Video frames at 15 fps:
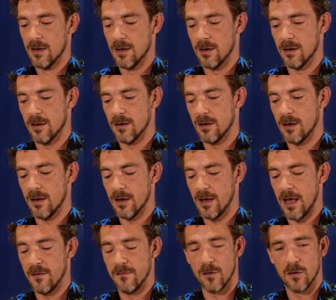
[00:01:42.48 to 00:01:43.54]
uh, a
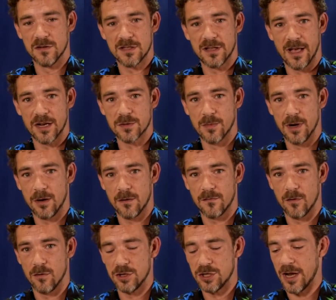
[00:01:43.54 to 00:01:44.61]
headphone slash
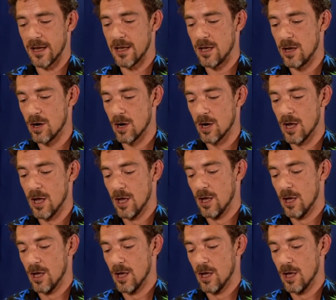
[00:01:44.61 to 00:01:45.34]
microphone jack here.